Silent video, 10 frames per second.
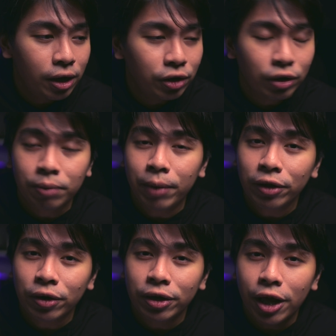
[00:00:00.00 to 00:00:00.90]
You can
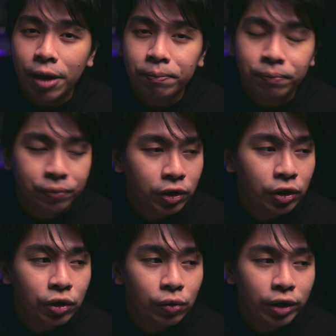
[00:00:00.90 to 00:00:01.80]
mentor them.
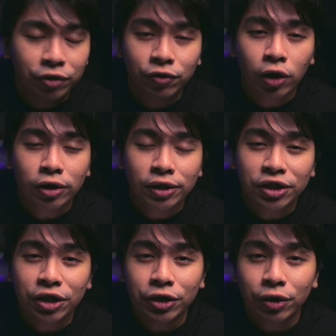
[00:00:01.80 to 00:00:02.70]
You can
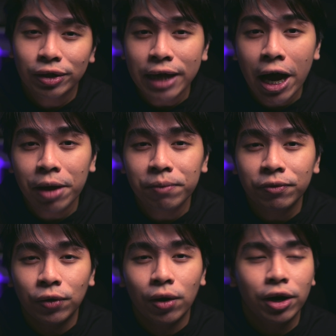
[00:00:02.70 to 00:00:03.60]
volunteer your time
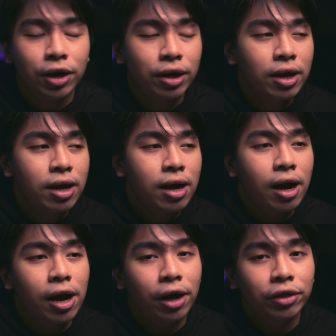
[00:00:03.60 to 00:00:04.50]
for
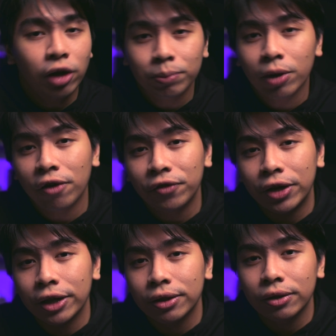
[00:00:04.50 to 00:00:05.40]

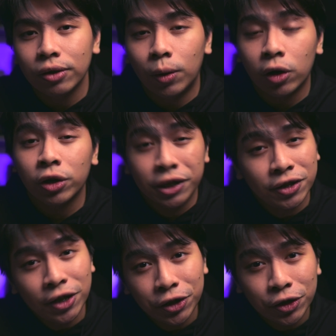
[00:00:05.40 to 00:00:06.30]
nonprofit
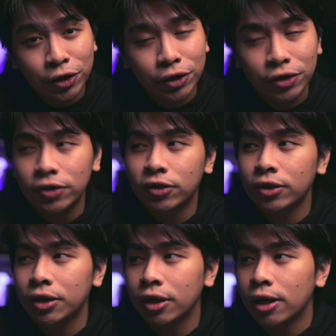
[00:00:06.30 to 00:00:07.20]

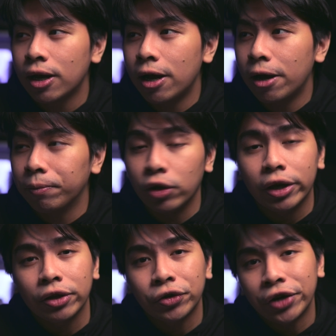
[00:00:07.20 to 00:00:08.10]
organizations. You
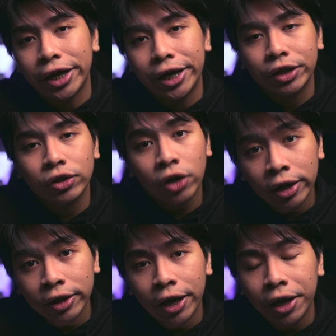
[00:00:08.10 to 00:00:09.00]
can create
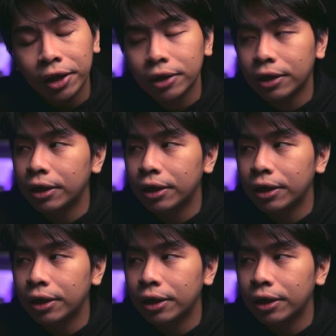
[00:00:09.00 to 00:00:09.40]
content.